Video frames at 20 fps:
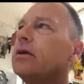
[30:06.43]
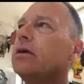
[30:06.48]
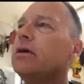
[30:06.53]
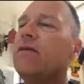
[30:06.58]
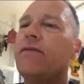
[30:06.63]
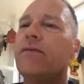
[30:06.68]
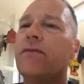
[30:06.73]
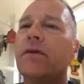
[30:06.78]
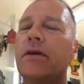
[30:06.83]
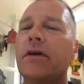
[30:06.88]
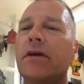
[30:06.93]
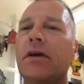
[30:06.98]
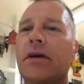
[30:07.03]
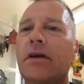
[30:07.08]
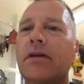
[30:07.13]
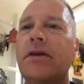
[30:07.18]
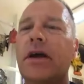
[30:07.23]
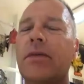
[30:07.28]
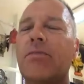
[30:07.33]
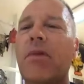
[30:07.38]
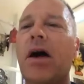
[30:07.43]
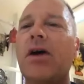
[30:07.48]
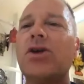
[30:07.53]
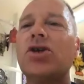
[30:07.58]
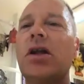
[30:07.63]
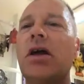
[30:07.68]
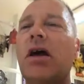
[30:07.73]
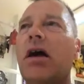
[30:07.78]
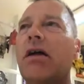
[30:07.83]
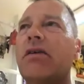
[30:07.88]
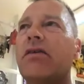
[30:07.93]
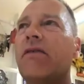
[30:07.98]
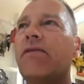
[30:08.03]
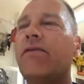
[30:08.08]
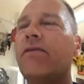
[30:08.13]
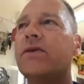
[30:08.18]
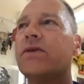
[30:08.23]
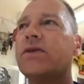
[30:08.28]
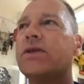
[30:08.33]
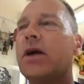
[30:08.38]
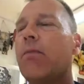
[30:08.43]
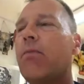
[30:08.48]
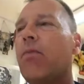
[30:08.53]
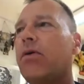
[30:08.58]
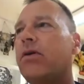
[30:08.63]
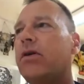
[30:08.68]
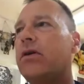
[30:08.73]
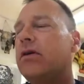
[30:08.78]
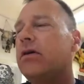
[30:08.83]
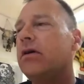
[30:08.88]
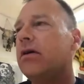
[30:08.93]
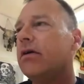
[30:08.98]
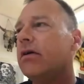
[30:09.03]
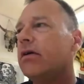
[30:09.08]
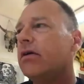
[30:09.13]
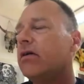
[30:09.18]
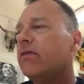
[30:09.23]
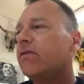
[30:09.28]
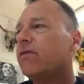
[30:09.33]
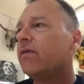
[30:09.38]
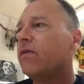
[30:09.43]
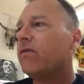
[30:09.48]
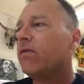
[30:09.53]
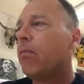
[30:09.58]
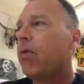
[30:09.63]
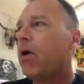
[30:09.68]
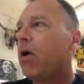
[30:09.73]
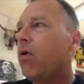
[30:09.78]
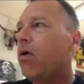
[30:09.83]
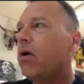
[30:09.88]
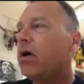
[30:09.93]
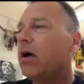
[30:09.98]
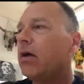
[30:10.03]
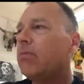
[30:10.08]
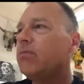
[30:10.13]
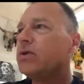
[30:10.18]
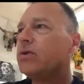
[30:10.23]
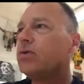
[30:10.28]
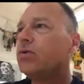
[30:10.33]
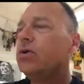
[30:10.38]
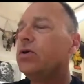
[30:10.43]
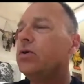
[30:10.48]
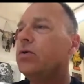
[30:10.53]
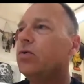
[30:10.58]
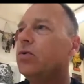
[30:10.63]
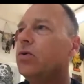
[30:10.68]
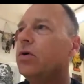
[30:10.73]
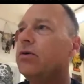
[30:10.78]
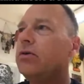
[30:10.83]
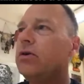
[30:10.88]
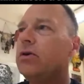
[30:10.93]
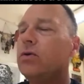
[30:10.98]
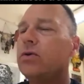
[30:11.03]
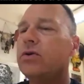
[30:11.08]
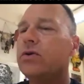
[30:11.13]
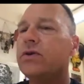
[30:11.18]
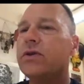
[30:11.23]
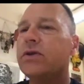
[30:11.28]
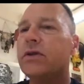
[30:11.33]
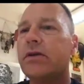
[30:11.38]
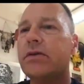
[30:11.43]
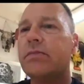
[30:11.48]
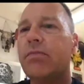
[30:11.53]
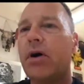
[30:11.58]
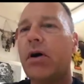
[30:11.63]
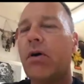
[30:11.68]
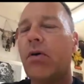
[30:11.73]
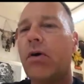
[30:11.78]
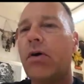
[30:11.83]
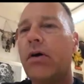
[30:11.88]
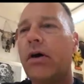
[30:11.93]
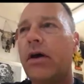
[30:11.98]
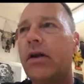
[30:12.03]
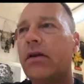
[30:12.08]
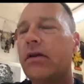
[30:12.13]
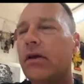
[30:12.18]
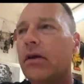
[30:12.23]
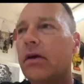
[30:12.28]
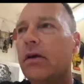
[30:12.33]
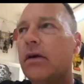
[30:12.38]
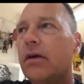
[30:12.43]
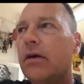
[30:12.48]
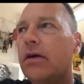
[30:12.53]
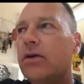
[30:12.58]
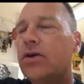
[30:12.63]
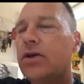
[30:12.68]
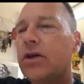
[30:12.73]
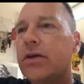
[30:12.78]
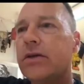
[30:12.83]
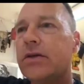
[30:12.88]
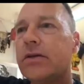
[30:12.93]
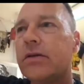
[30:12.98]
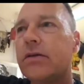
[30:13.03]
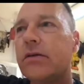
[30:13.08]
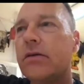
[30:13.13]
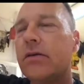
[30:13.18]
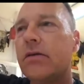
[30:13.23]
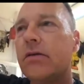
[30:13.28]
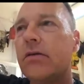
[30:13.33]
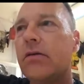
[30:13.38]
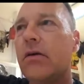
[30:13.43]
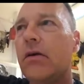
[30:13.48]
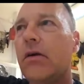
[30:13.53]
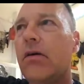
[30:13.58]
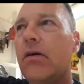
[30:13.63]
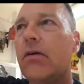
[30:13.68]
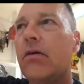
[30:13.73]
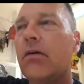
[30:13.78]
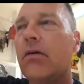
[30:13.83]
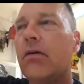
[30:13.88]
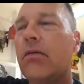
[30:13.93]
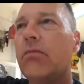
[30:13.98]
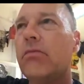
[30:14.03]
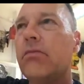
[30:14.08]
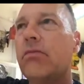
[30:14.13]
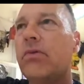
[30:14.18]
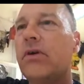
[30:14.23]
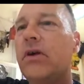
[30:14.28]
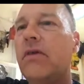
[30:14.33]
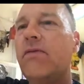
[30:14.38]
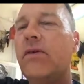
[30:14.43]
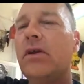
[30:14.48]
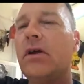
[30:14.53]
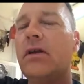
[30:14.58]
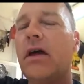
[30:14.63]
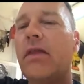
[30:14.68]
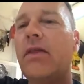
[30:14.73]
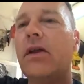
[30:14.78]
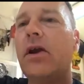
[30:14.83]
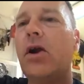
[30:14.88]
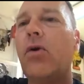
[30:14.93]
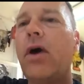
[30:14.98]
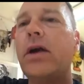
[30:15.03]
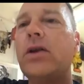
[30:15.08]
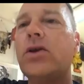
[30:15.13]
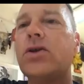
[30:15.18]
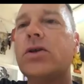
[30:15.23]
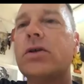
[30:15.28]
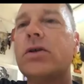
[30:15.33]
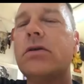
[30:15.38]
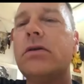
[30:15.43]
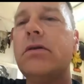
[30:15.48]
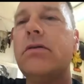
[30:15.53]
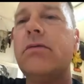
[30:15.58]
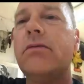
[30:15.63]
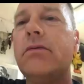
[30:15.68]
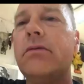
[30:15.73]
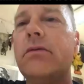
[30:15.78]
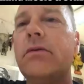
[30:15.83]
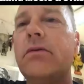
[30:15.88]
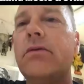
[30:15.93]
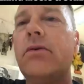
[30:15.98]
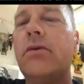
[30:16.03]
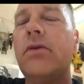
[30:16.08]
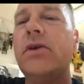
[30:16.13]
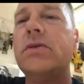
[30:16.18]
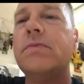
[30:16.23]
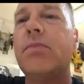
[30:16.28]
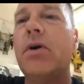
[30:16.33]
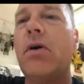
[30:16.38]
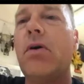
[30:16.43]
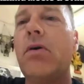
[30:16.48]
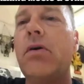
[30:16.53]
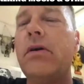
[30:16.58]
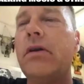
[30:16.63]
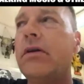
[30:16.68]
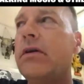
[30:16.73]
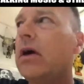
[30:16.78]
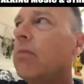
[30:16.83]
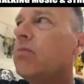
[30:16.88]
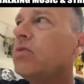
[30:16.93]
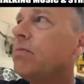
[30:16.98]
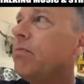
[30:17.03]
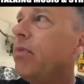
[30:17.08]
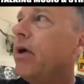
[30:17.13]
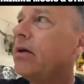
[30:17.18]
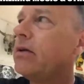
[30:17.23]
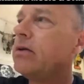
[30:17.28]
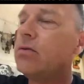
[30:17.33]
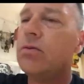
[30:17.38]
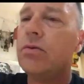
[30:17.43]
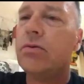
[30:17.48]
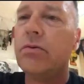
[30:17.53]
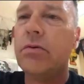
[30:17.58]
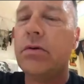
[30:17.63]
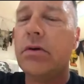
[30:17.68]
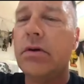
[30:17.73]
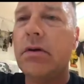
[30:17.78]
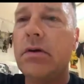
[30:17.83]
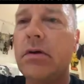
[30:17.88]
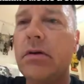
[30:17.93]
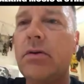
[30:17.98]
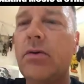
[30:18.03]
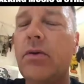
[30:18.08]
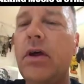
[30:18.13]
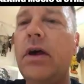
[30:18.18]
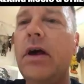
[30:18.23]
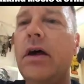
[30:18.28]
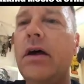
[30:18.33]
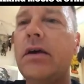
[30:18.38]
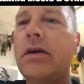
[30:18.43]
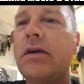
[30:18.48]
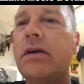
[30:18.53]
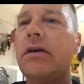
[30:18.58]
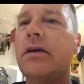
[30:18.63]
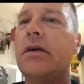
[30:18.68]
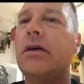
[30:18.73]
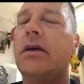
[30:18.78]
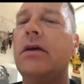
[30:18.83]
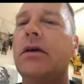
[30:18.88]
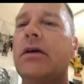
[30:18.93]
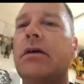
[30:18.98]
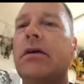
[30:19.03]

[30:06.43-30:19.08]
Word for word: Art. Yeah, martial art. If somebody, uh, if if a power comes to you and you use this power and just uh, give it another direction to this power, and it comes back to to the guy. Yeah.